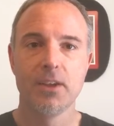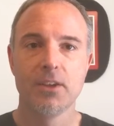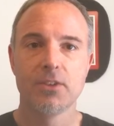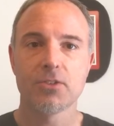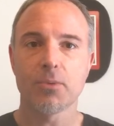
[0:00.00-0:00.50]

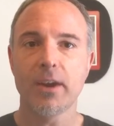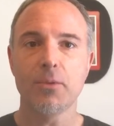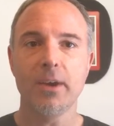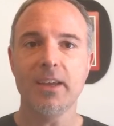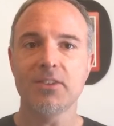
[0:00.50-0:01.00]
So right
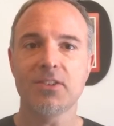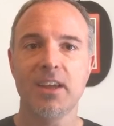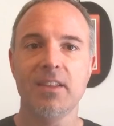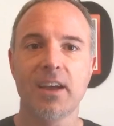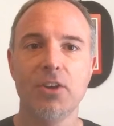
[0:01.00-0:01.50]
away, he's
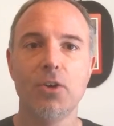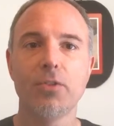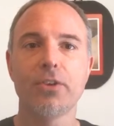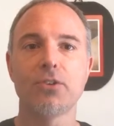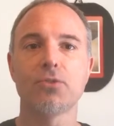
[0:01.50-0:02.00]
saying, I know
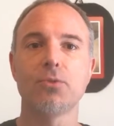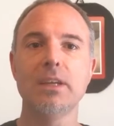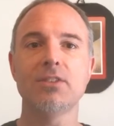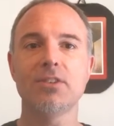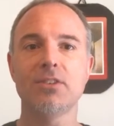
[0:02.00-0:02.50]
there's
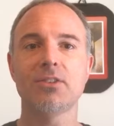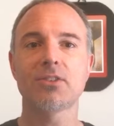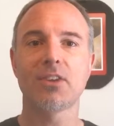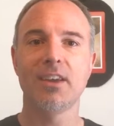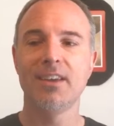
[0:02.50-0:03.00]

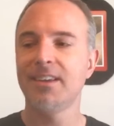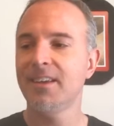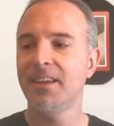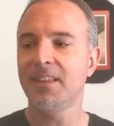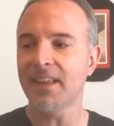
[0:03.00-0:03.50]
reasons
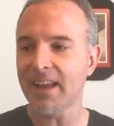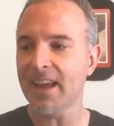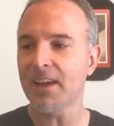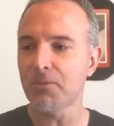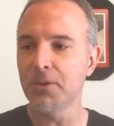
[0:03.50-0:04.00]
that I
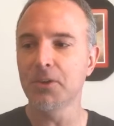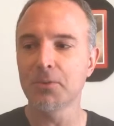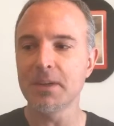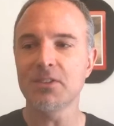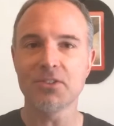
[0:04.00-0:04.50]
have real
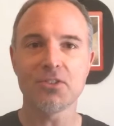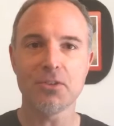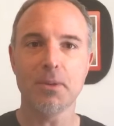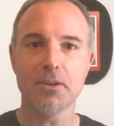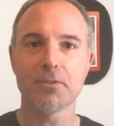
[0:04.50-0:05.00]
reasons to
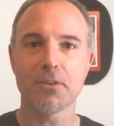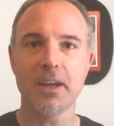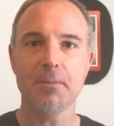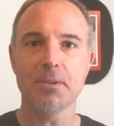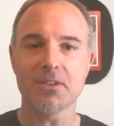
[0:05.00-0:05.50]
be
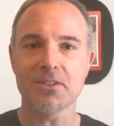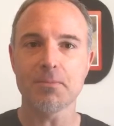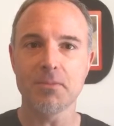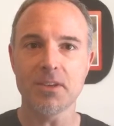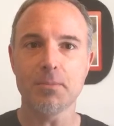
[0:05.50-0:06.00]
afraid, but
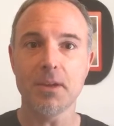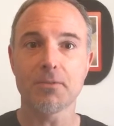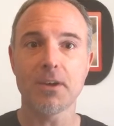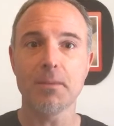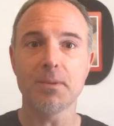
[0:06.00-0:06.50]
to be
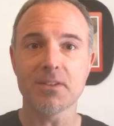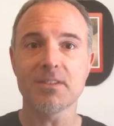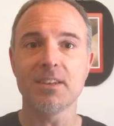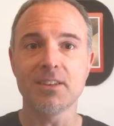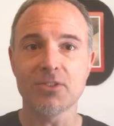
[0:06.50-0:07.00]
afraid, but
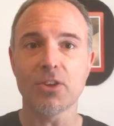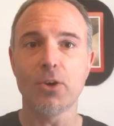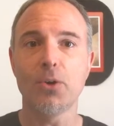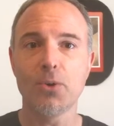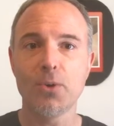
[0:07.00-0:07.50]
still it's
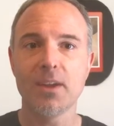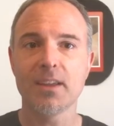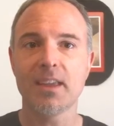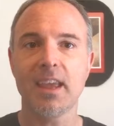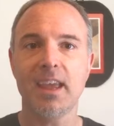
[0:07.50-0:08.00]

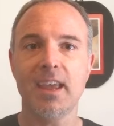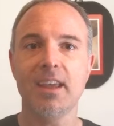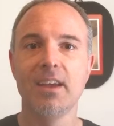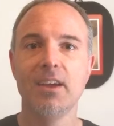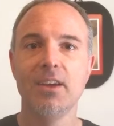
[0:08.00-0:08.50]

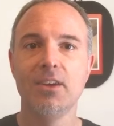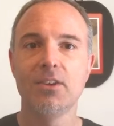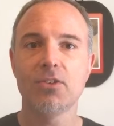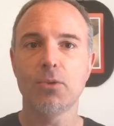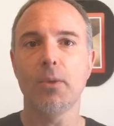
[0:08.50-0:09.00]
okay
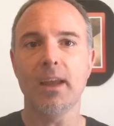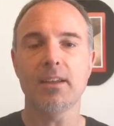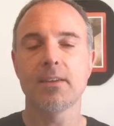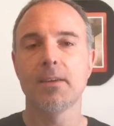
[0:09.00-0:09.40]
to wait.